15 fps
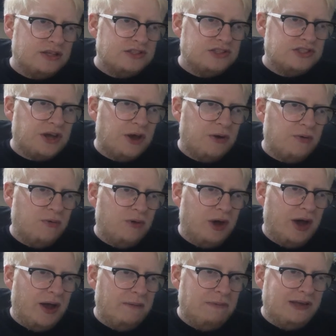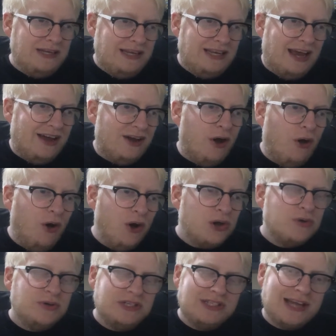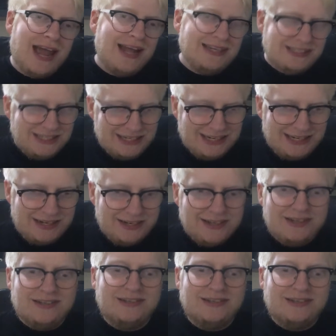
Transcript: So yeah, awkward ending